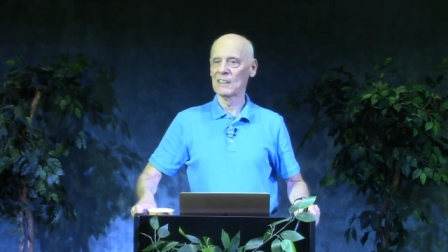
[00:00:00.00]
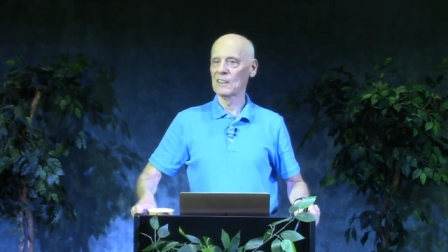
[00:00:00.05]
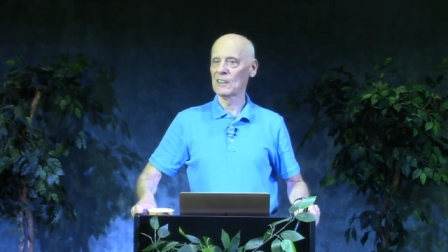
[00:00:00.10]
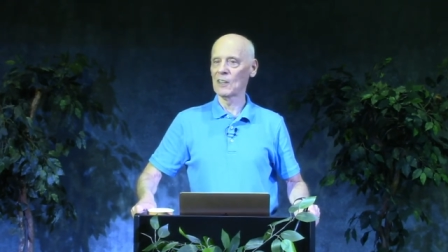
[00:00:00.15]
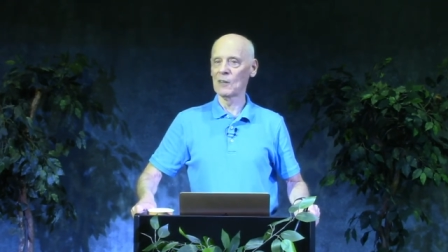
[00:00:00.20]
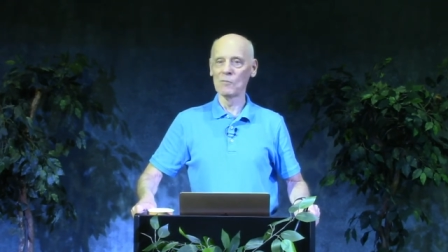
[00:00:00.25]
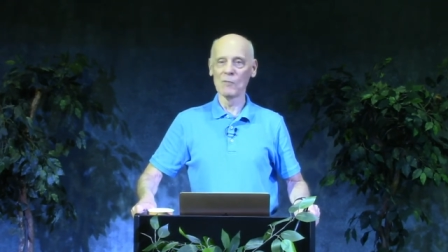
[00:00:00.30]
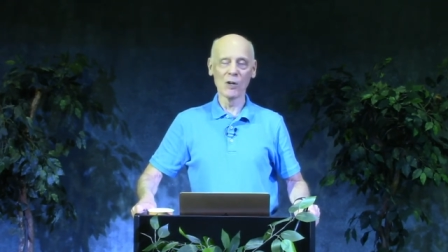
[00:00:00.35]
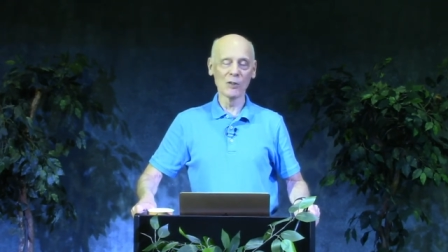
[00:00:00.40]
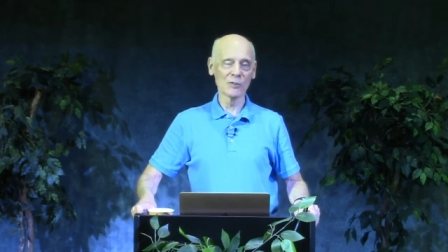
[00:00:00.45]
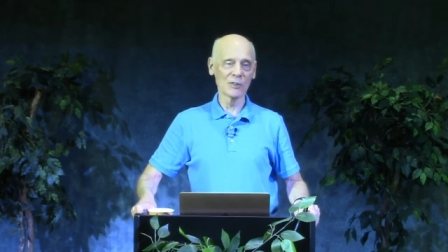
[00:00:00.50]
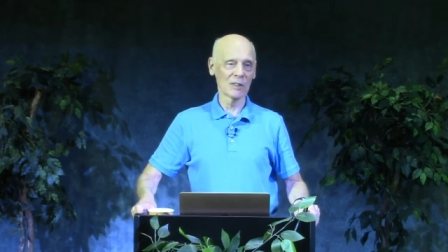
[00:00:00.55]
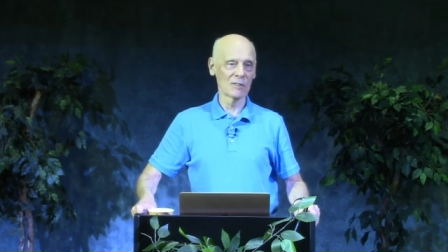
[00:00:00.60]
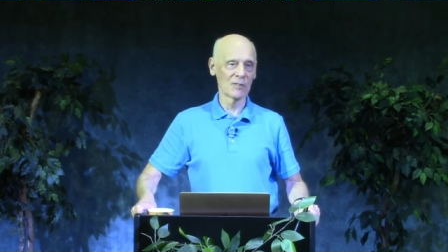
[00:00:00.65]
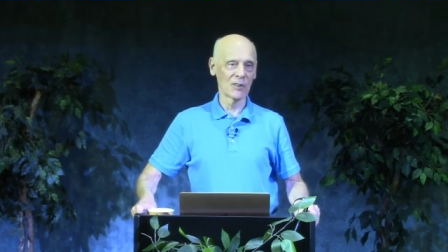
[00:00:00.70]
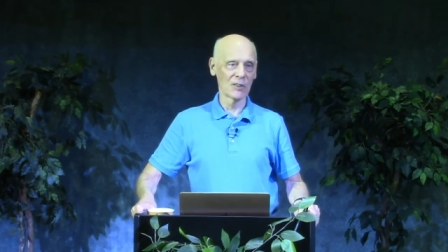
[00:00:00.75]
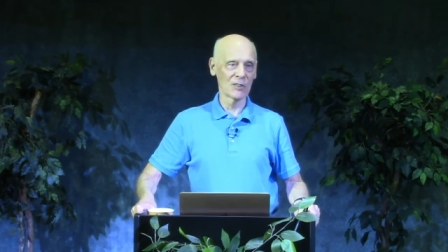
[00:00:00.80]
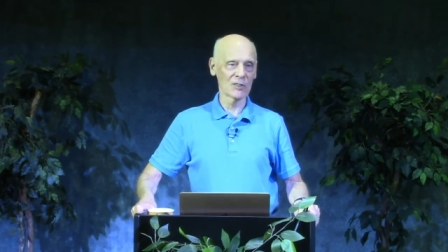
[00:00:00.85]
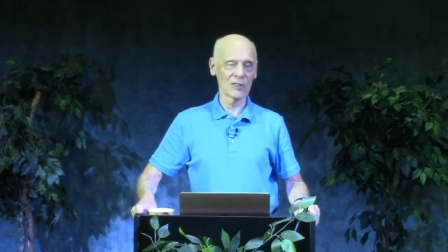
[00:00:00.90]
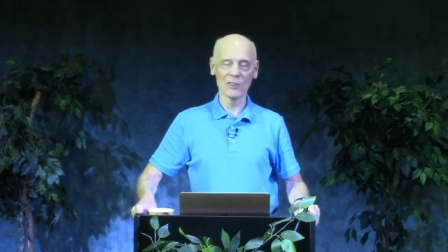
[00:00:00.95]
A
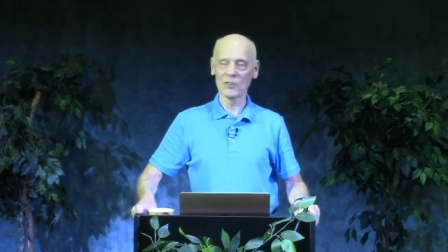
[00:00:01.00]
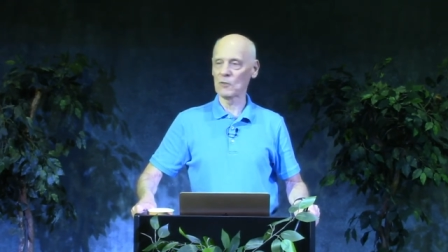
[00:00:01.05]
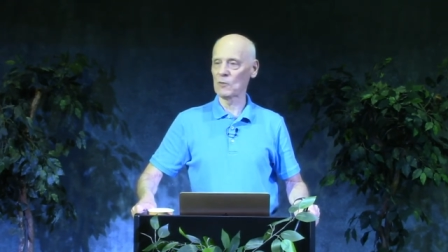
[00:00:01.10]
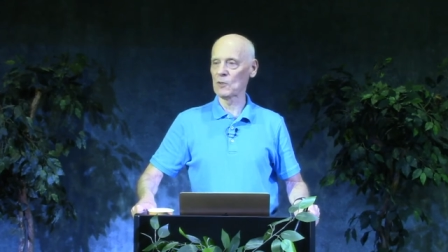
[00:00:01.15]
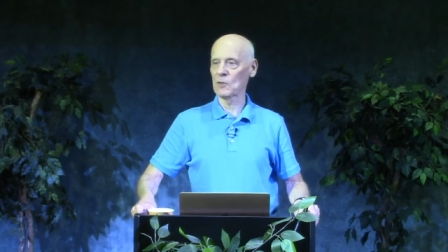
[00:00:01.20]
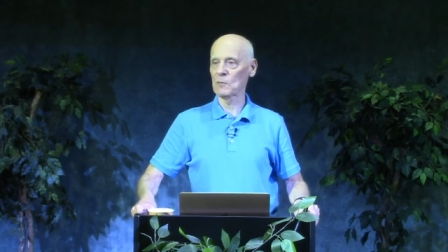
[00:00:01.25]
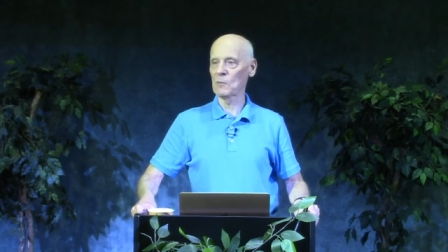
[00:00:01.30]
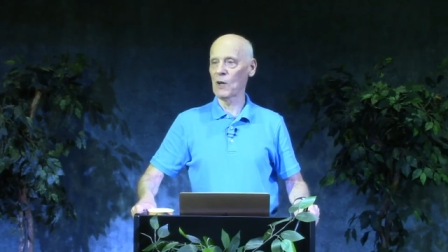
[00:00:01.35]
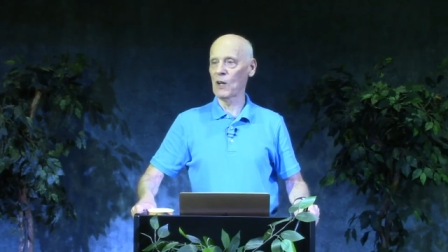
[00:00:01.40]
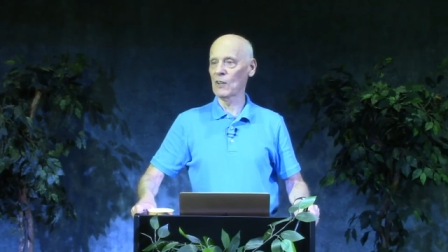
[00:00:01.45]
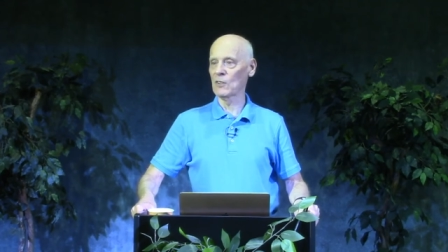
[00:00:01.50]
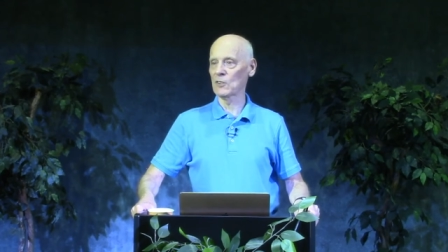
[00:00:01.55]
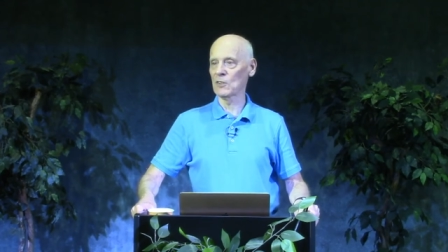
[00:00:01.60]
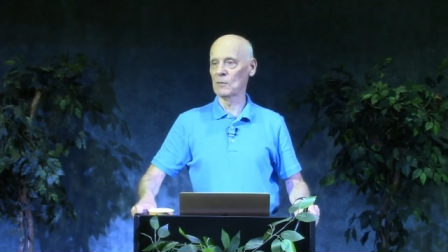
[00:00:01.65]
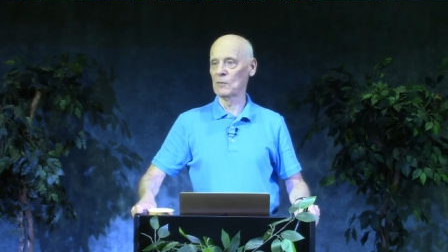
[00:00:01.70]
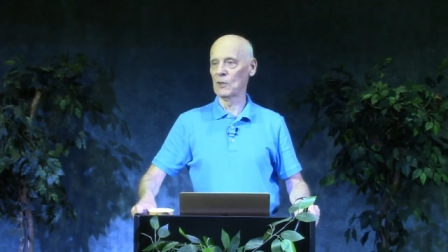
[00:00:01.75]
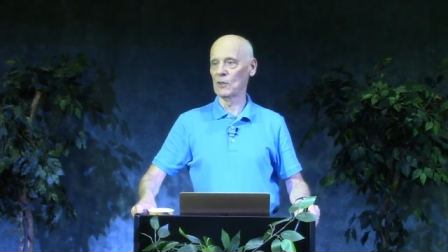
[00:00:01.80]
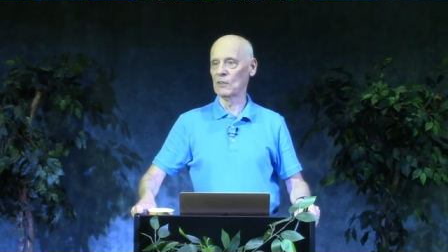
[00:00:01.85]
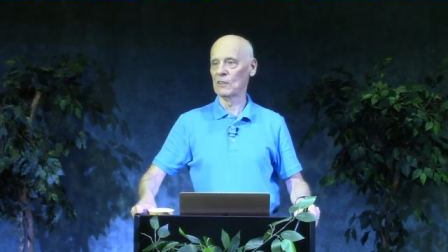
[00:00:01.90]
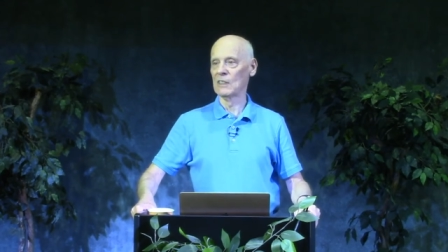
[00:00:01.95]
multiverse is
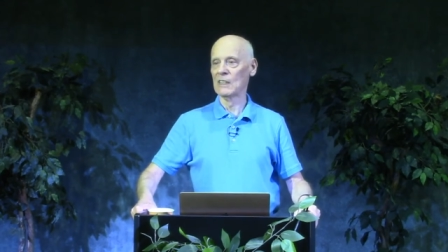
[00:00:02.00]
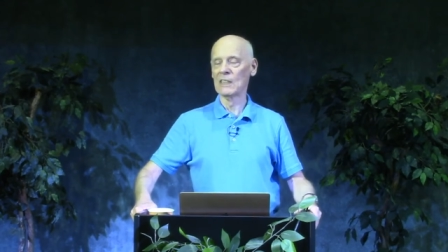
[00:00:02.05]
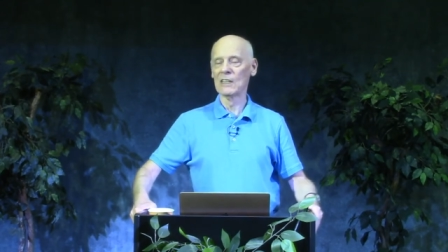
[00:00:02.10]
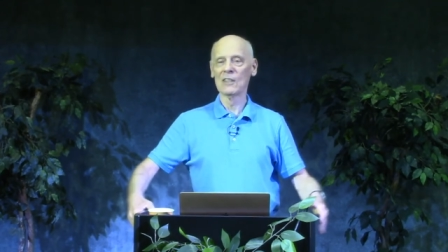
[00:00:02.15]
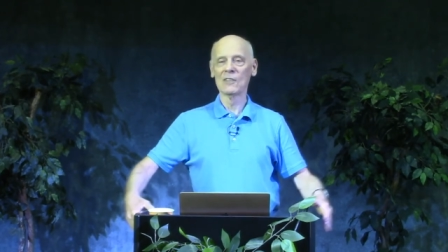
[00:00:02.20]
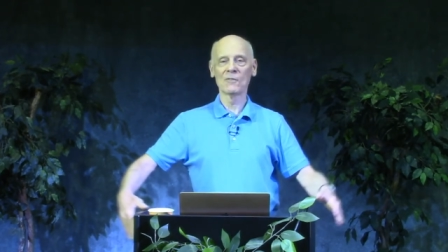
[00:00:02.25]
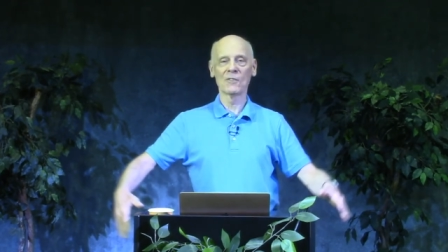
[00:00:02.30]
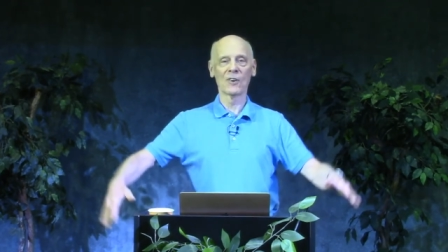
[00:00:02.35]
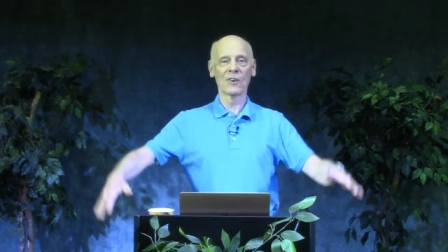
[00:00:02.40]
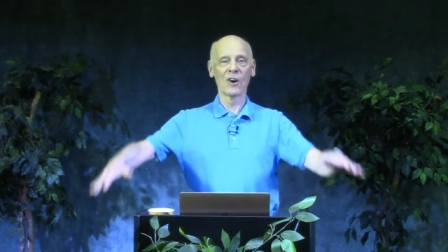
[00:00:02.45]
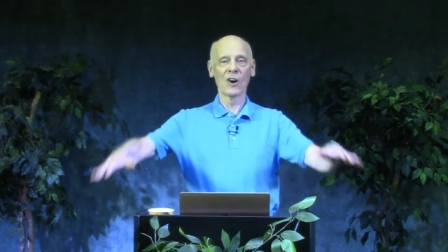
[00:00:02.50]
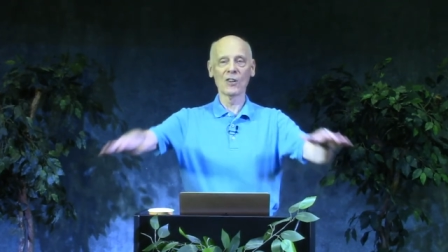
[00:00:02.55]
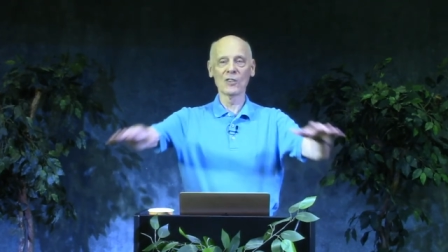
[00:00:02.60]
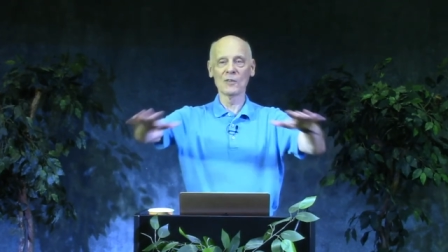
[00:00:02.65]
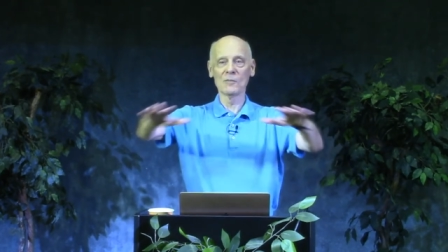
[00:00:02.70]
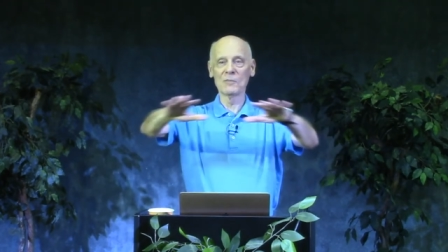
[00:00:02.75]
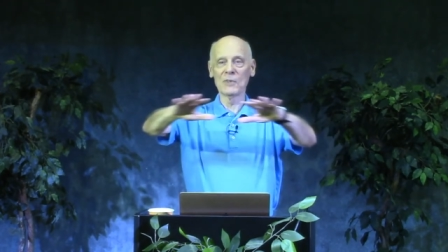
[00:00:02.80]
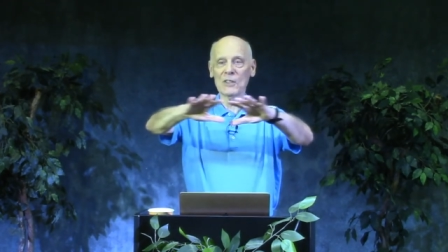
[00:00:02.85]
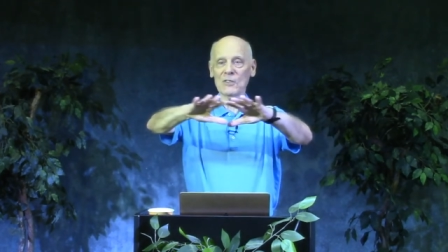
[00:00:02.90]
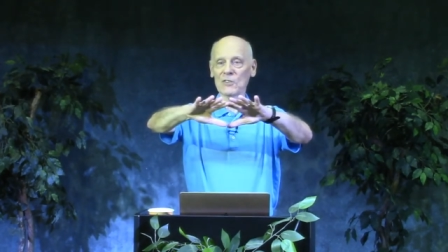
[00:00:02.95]
responsible for all
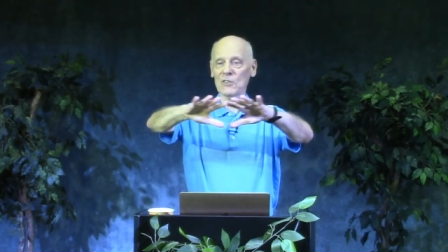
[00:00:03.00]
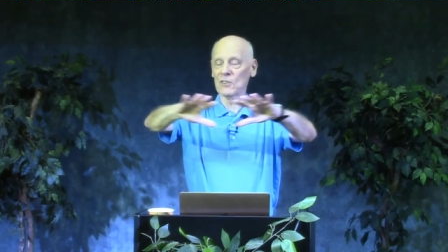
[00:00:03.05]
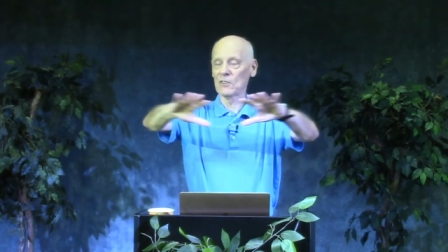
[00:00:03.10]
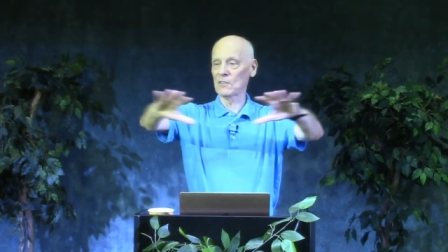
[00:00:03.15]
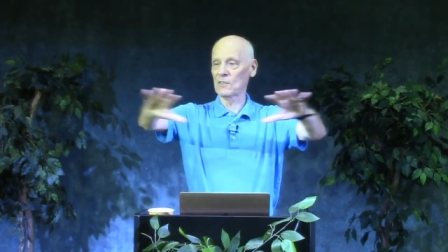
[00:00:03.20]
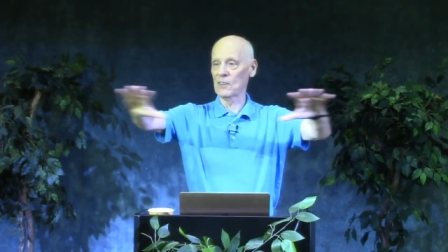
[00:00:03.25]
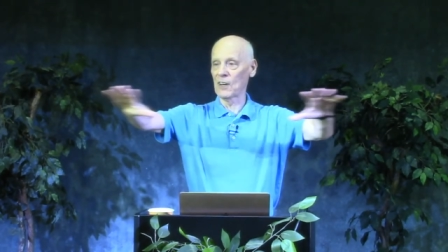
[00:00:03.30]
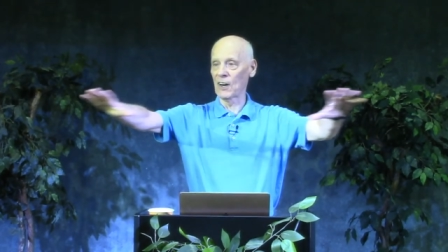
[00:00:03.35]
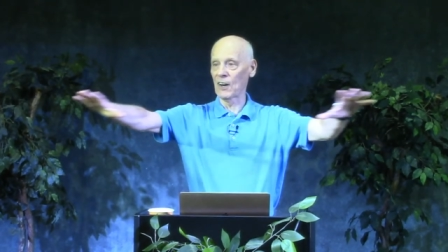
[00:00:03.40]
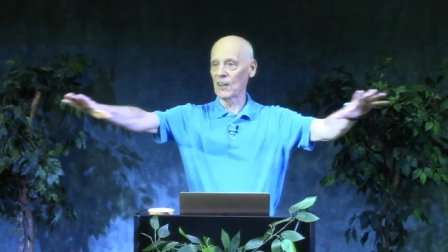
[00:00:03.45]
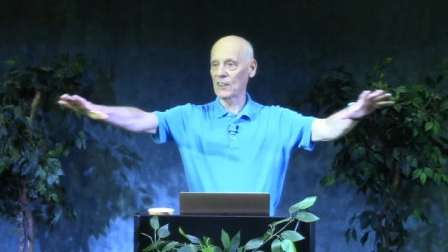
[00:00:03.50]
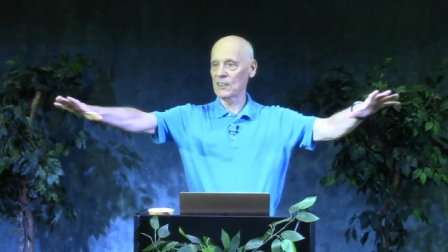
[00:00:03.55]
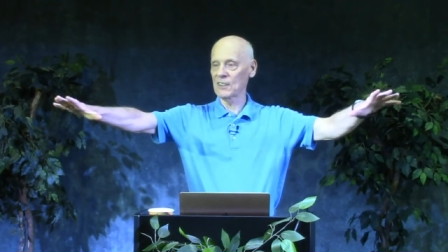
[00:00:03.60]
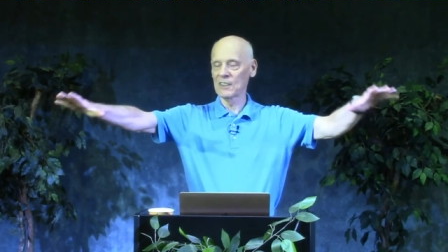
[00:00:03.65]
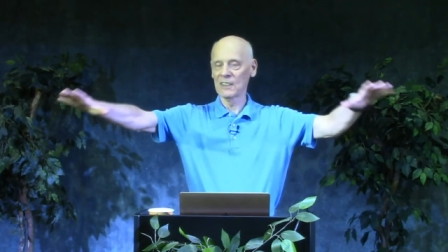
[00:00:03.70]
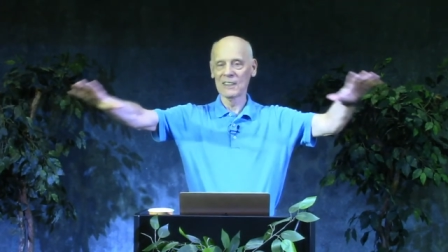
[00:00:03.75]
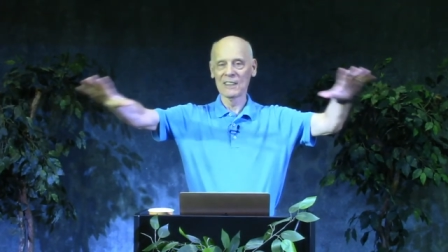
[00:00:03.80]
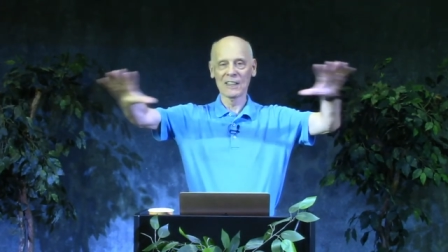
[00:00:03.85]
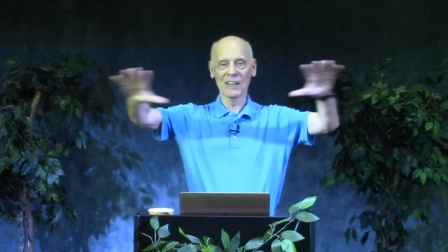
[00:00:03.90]
the pieces of art,